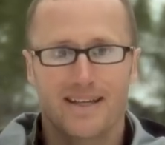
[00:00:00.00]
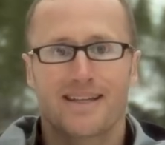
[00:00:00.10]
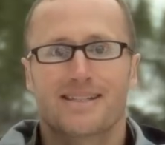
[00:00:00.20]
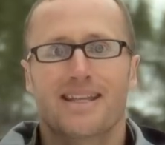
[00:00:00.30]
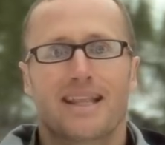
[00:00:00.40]

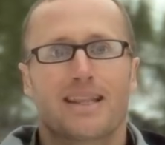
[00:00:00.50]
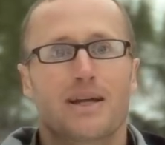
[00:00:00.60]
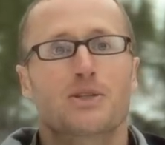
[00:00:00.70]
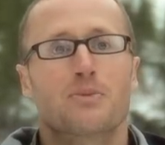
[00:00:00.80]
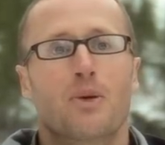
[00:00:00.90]
is that
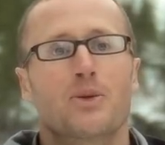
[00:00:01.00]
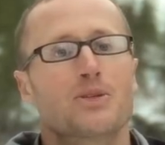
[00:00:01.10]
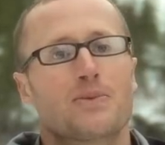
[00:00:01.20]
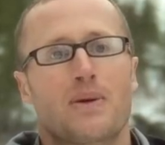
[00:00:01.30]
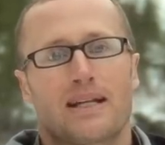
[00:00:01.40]
lecture
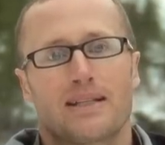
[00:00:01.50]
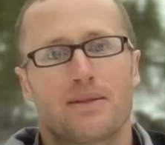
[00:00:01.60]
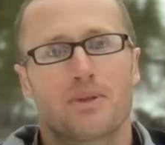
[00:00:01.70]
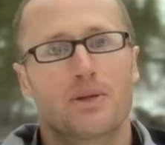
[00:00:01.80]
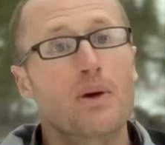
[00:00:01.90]
portion right in
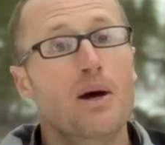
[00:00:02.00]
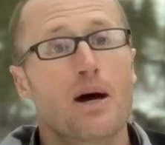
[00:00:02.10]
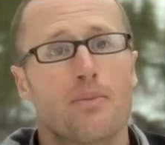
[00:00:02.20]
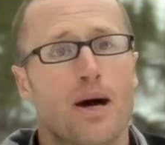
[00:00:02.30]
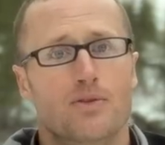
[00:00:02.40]
the middle,
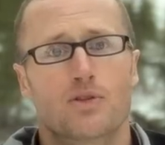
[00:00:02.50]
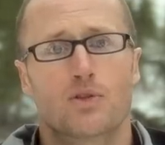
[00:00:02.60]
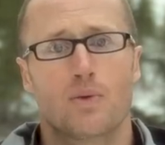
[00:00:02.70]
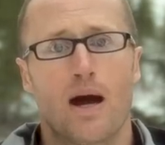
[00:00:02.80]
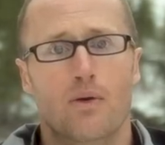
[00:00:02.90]
about
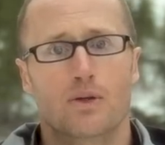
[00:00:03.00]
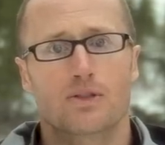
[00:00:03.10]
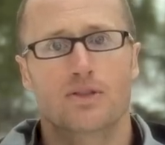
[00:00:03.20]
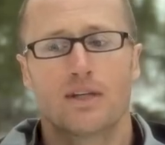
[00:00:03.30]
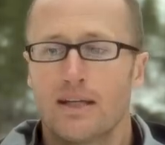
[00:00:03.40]
2
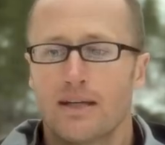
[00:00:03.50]
hours.